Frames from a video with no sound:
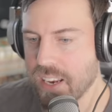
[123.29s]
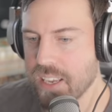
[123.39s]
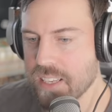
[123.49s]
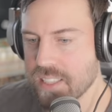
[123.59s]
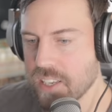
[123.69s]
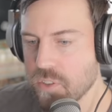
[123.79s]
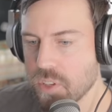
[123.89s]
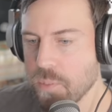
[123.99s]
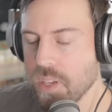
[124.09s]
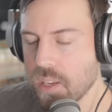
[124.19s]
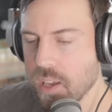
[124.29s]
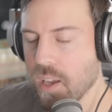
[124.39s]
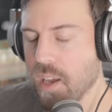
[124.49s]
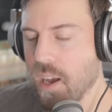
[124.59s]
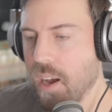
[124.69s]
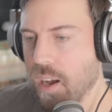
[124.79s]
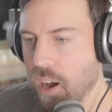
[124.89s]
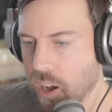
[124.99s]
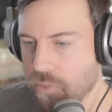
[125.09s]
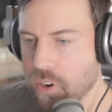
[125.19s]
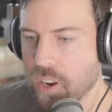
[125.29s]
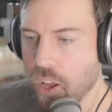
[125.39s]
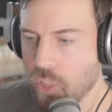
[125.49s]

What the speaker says: and it continued to be offered in